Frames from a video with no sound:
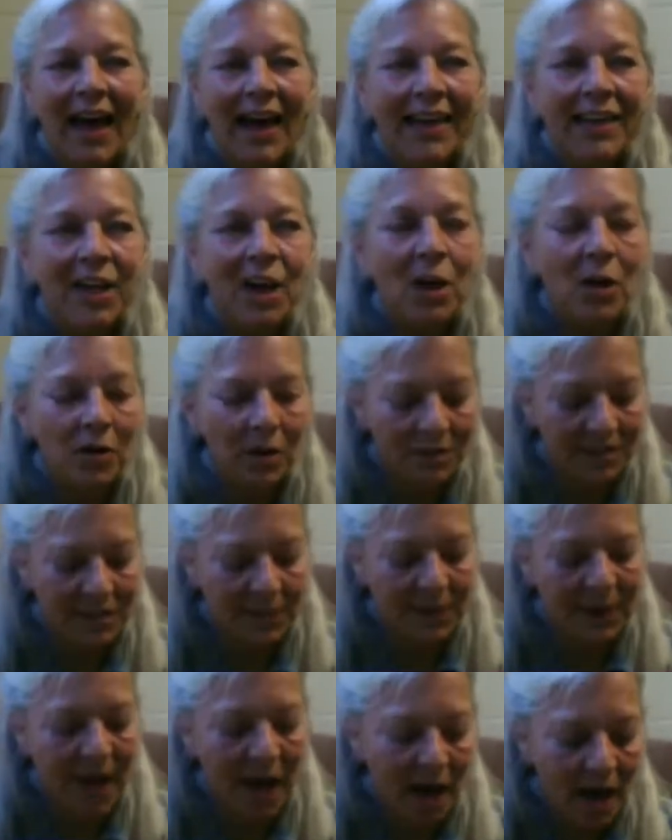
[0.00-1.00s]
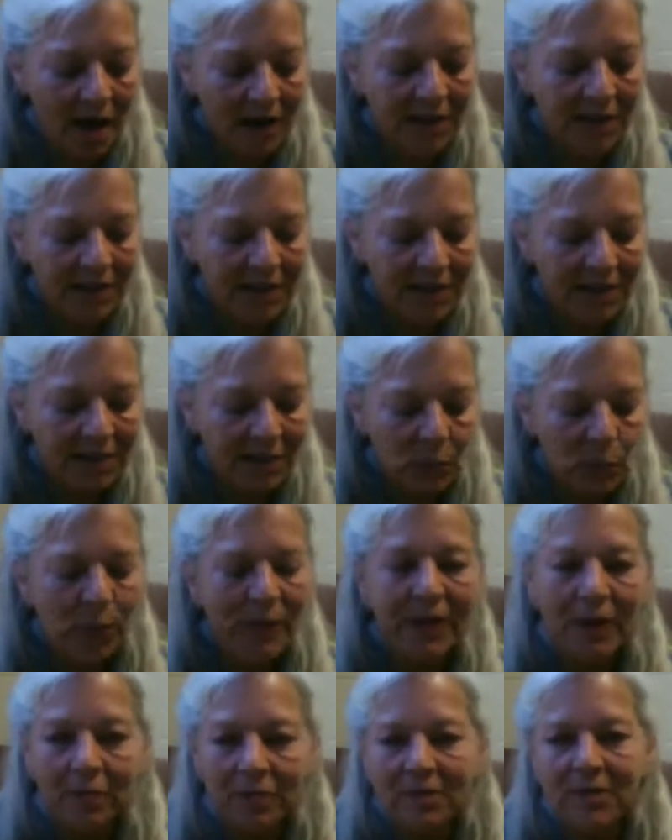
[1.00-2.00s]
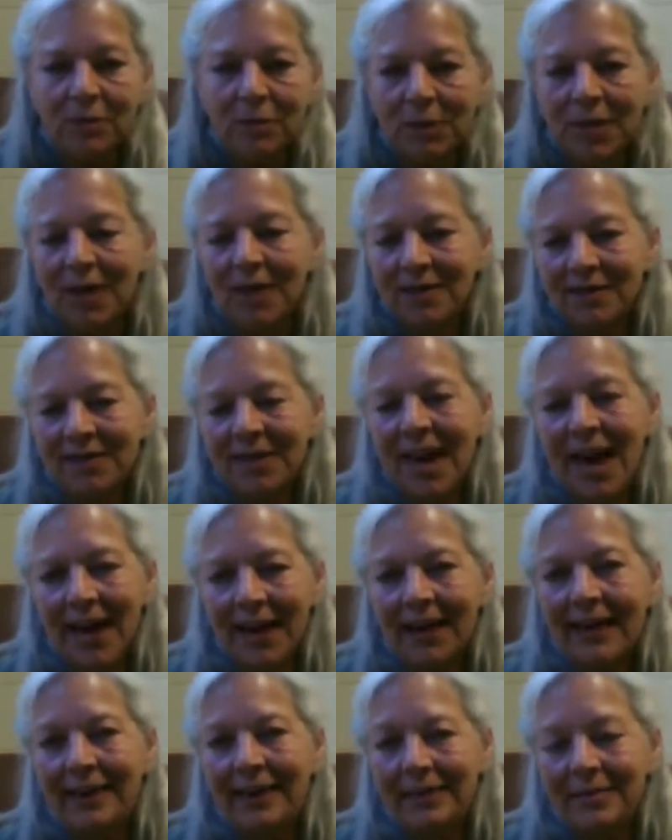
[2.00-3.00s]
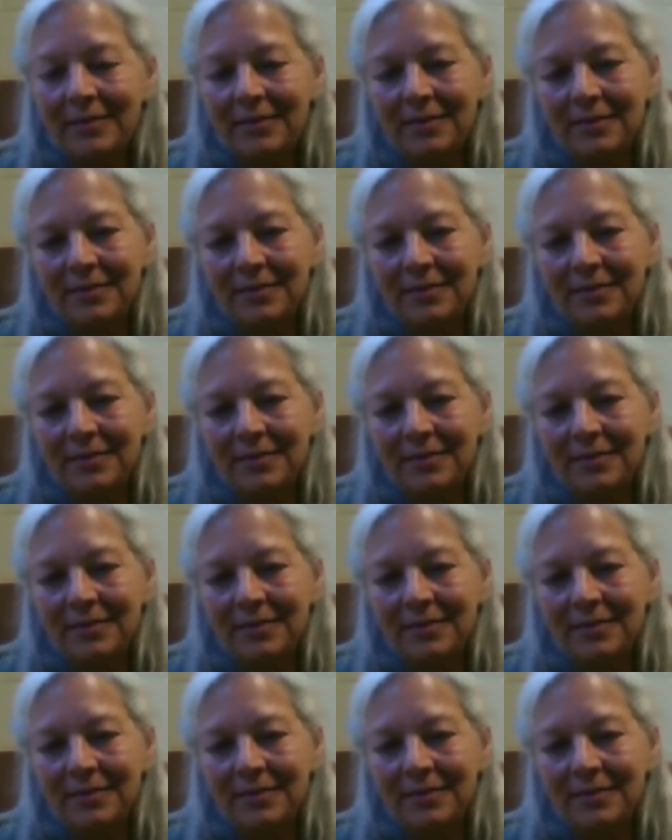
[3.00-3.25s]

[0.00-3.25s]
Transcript: You know, to be honest, we don't do a lot of snacking.